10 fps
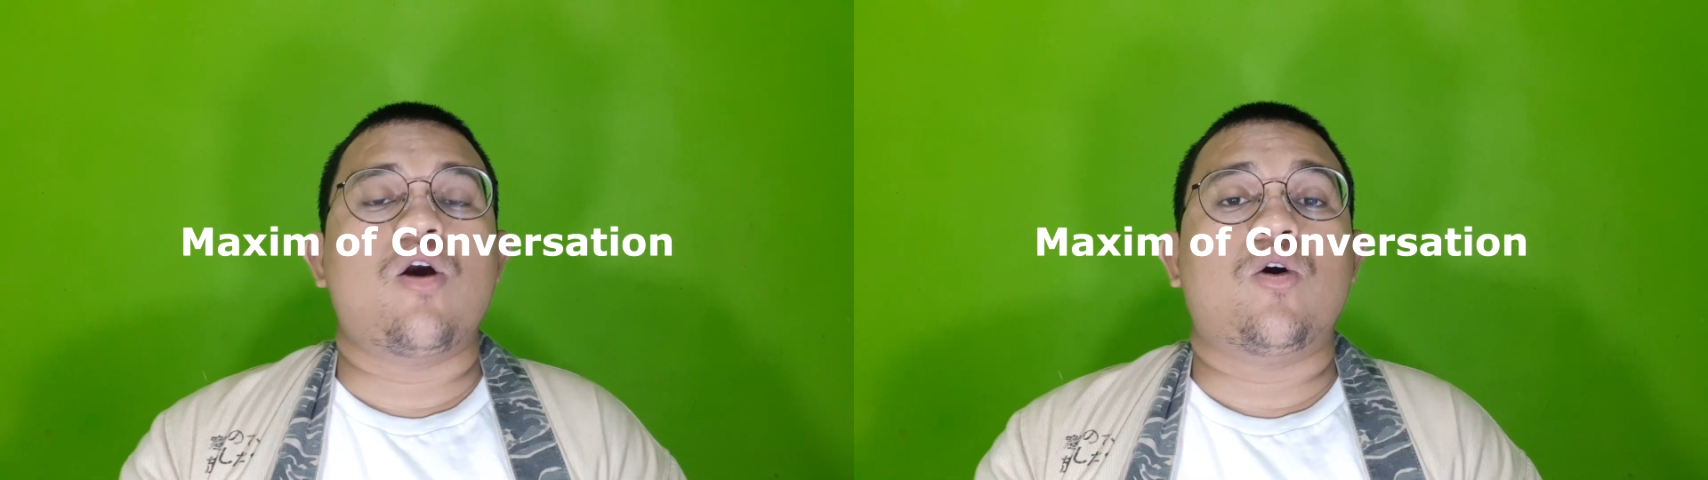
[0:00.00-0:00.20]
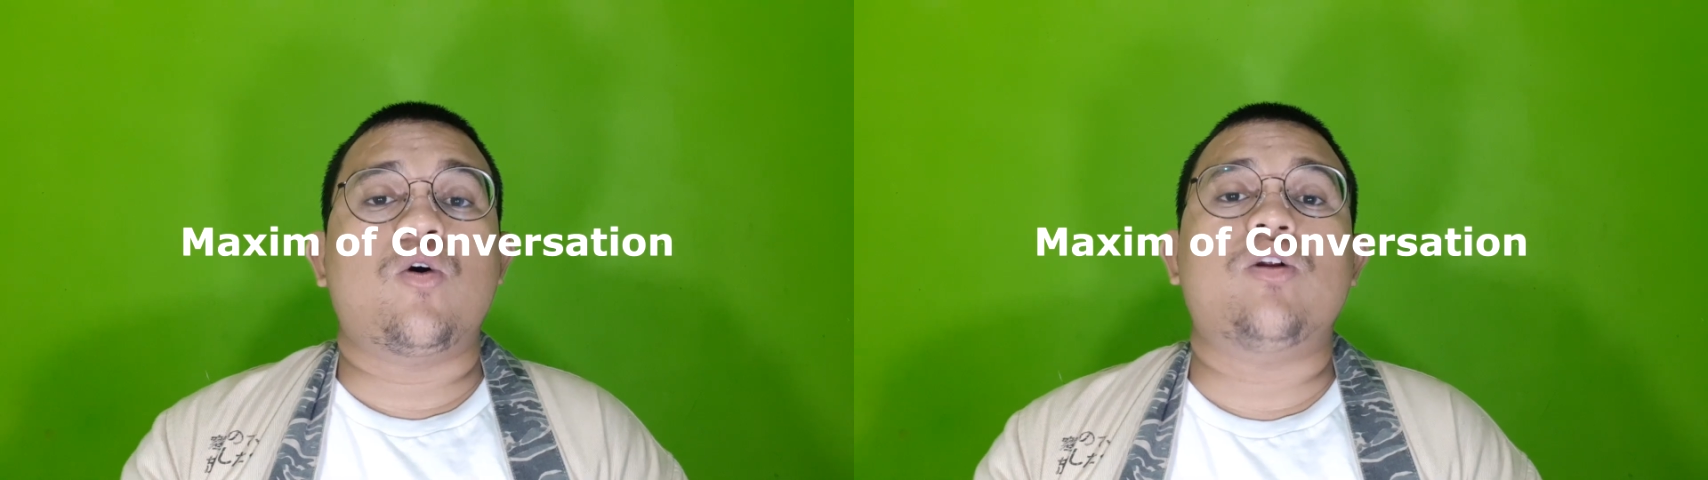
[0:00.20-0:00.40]

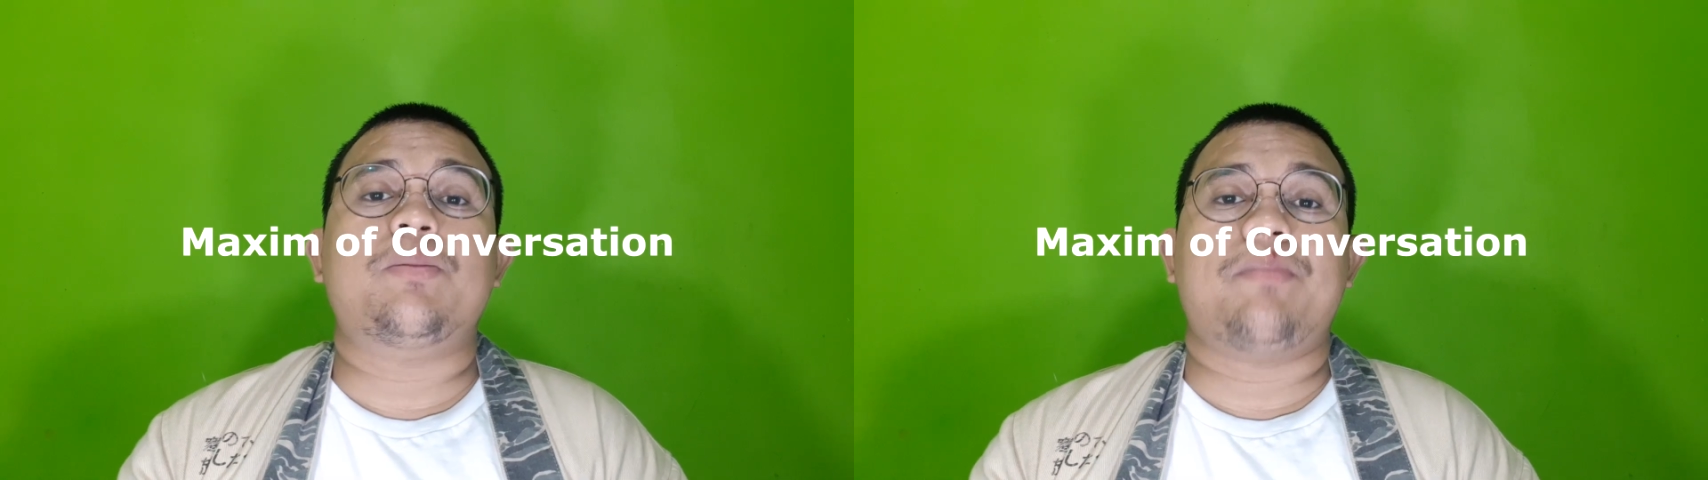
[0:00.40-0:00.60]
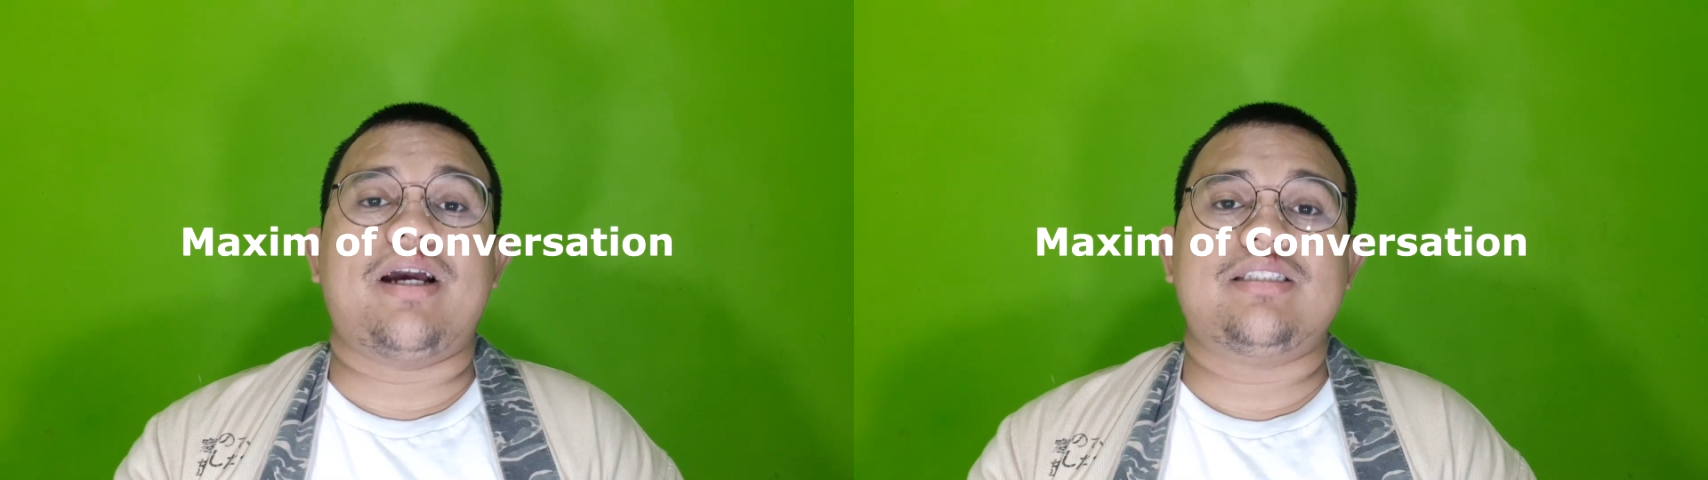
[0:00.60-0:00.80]
called
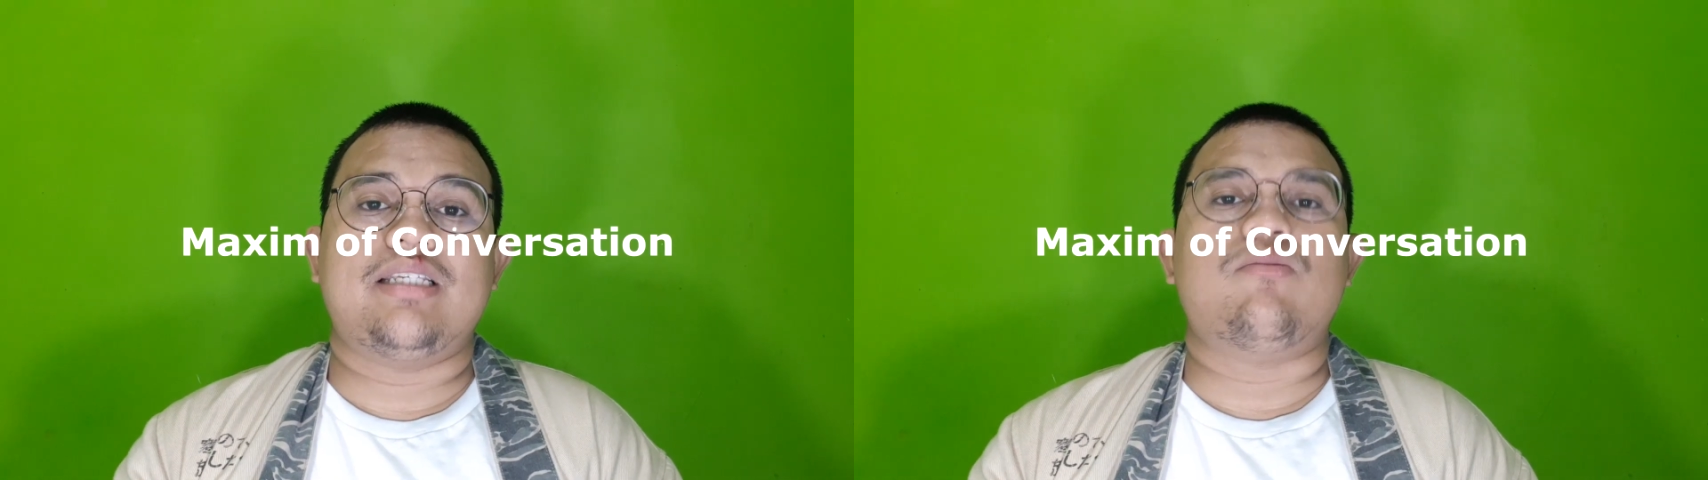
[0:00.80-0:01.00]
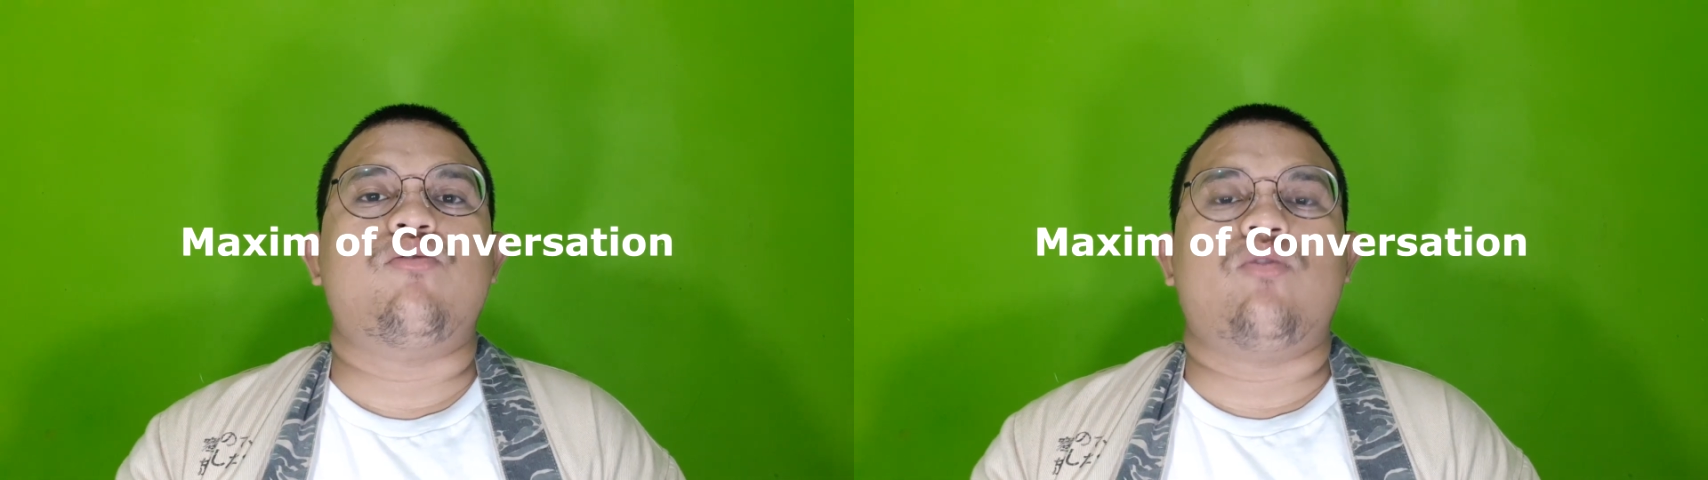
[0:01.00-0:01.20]

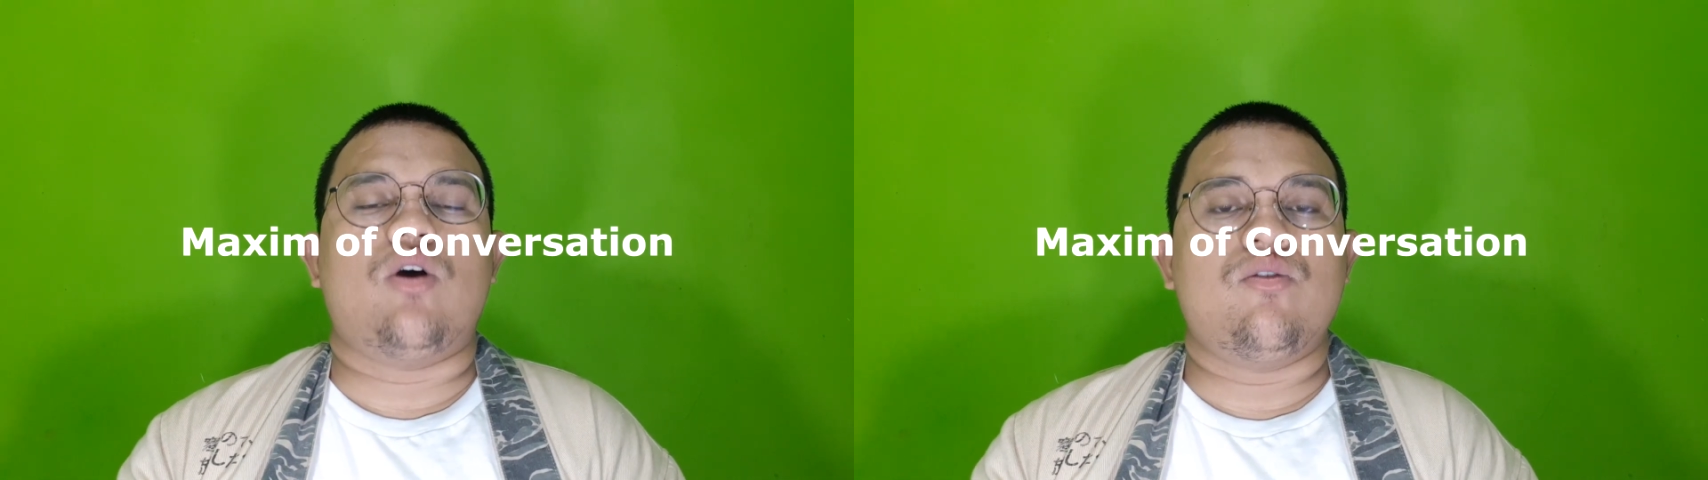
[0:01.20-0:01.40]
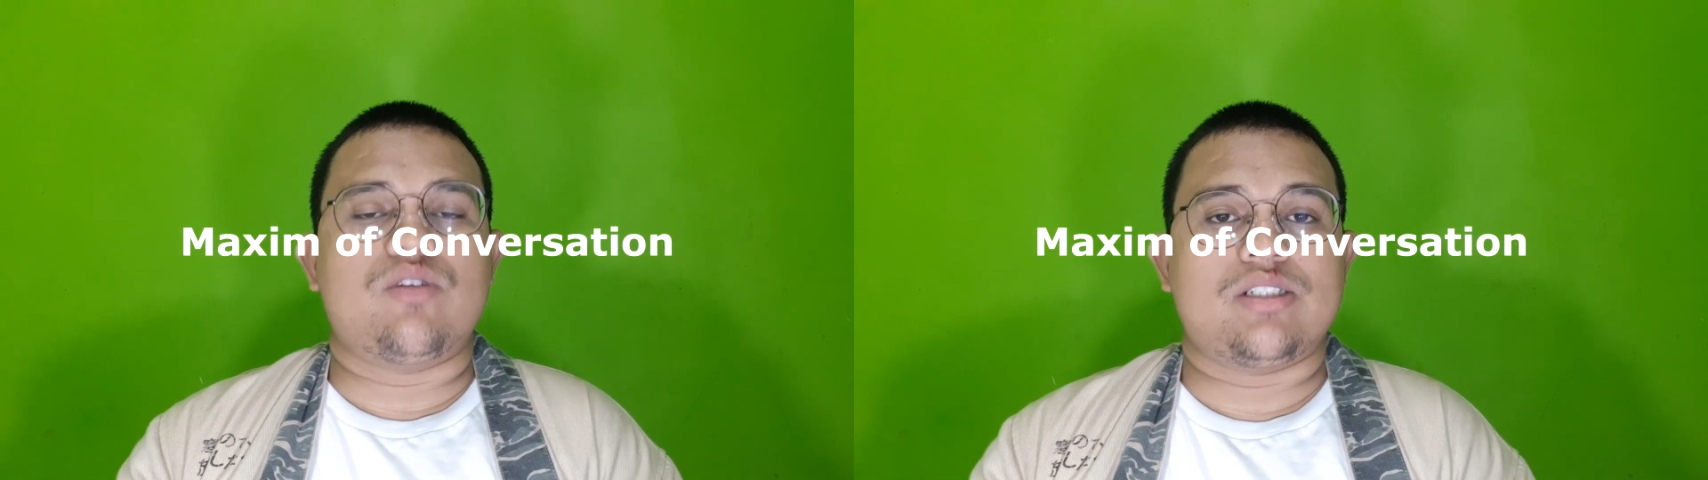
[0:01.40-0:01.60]
maxim of
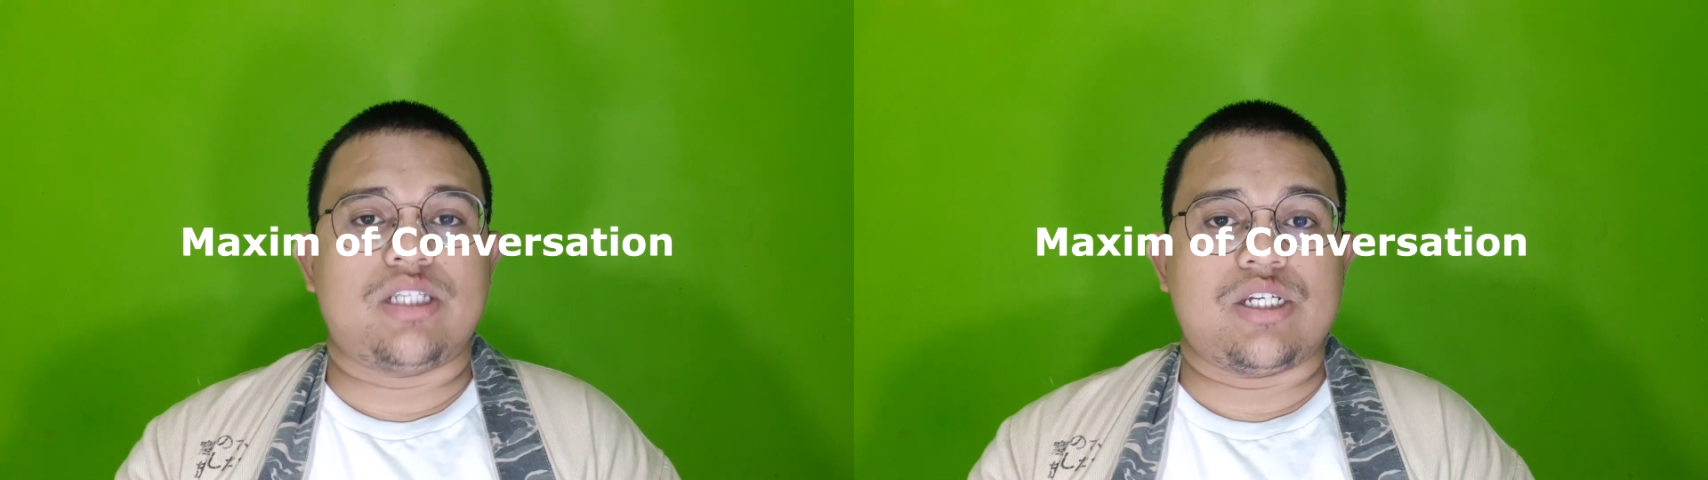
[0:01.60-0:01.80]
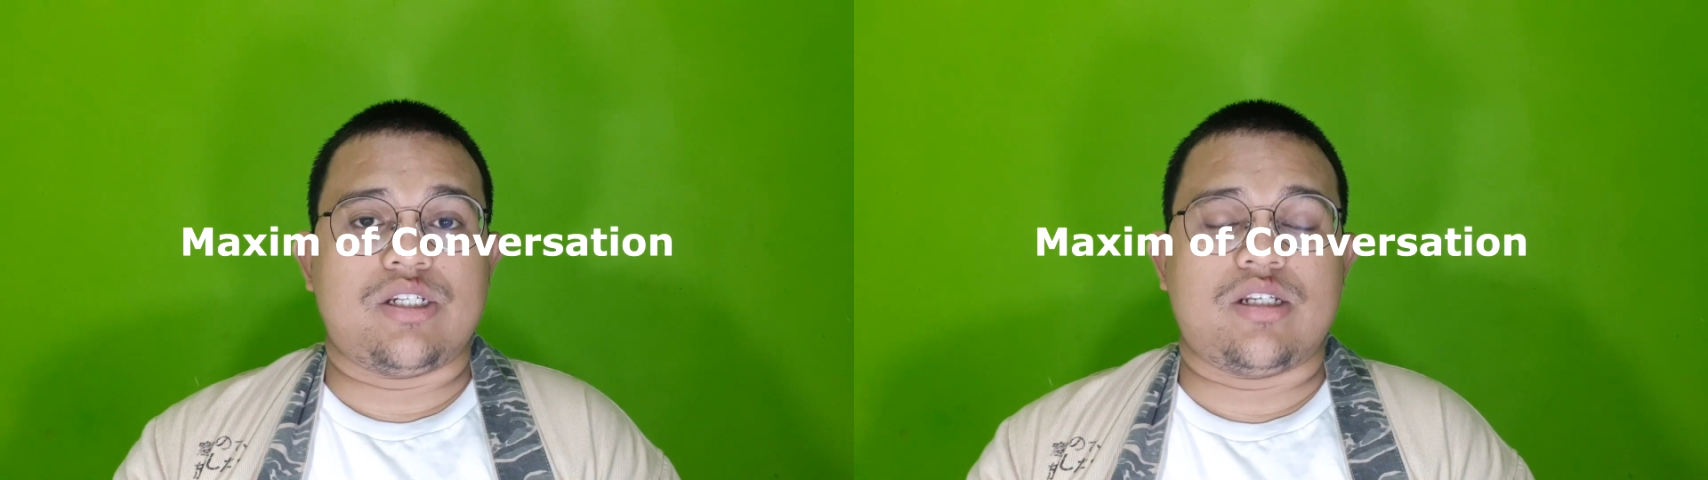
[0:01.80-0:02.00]

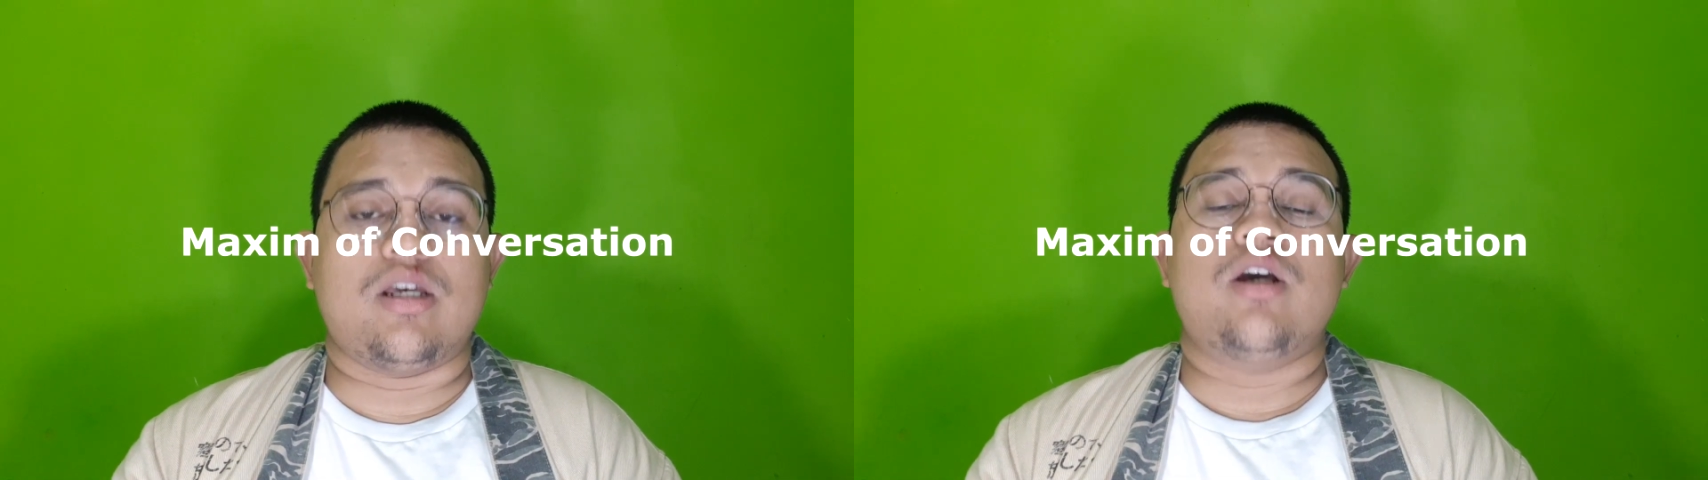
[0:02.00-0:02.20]
conversation